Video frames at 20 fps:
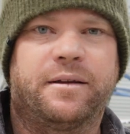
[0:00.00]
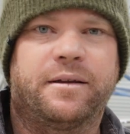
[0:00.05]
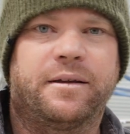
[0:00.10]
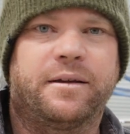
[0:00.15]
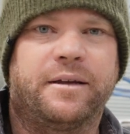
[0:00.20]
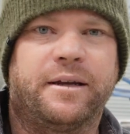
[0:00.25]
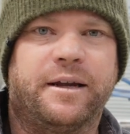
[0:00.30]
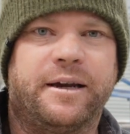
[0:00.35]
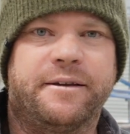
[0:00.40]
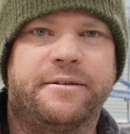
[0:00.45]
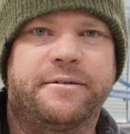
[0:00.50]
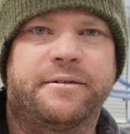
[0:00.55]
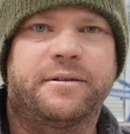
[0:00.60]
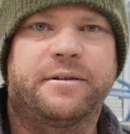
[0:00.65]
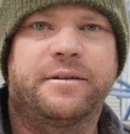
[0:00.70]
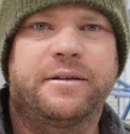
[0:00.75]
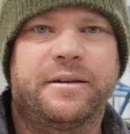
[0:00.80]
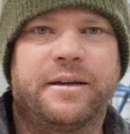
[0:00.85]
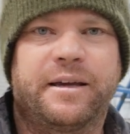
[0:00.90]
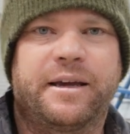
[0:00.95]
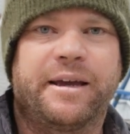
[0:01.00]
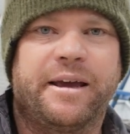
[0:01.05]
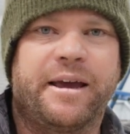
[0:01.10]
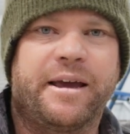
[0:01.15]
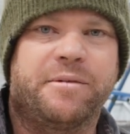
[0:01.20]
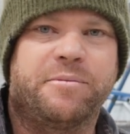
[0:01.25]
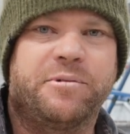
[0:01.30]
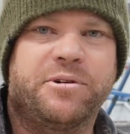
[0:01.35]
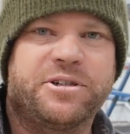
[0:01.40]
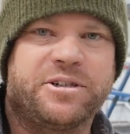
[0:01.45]
G'day, Nick here,
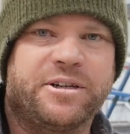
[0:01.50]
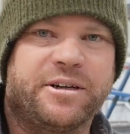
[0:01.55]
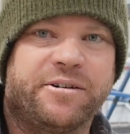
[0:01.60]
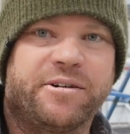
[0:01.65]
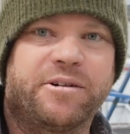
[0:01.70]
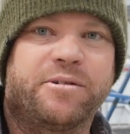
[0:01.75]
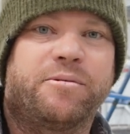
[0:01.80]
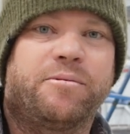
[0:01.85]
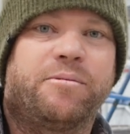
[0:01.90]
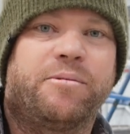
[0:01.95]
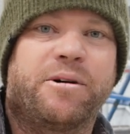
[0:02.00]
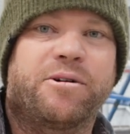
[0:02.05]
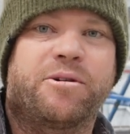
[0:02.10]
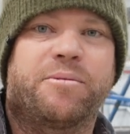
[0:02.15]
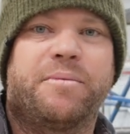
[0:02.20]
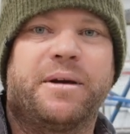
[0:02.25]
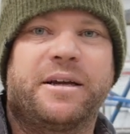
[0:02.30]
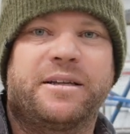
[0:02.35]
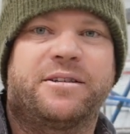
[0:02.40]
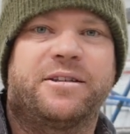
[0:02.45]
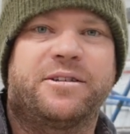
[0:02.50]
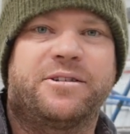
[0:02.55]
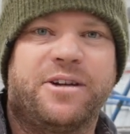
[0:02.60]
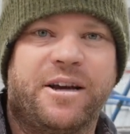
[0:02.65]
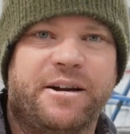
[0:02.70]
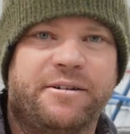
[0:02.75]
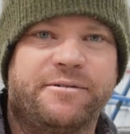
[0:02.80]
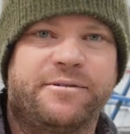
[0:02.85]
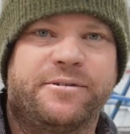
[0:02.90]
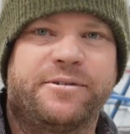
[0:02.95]
Animal Engineering. Welcome back to the
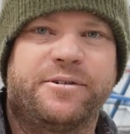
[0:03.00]
channel.